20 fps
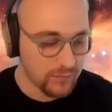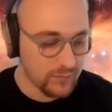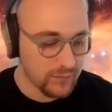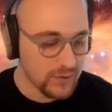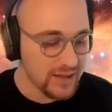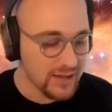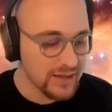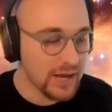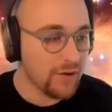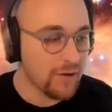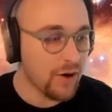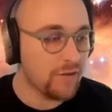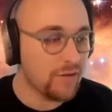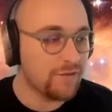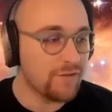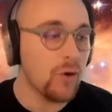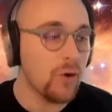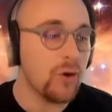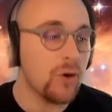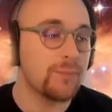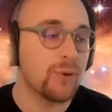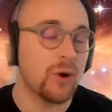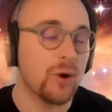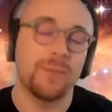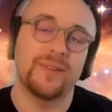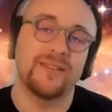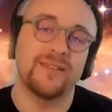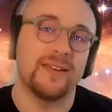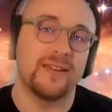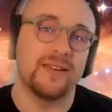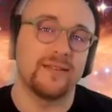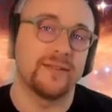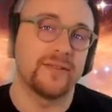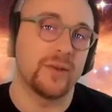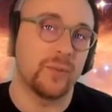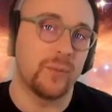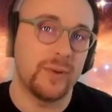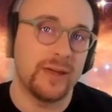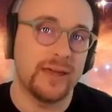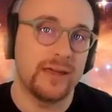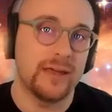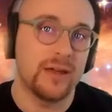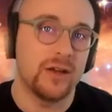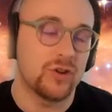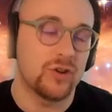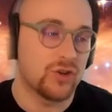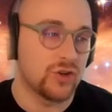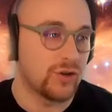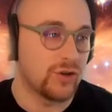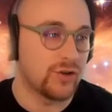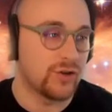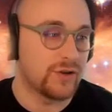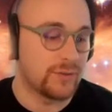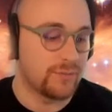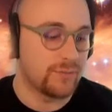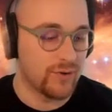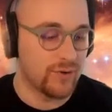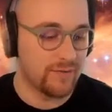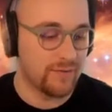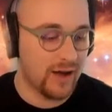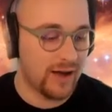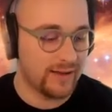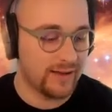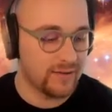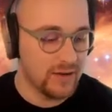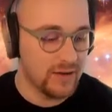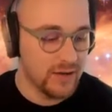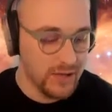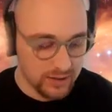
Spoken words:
There are 4 properties that we should provide.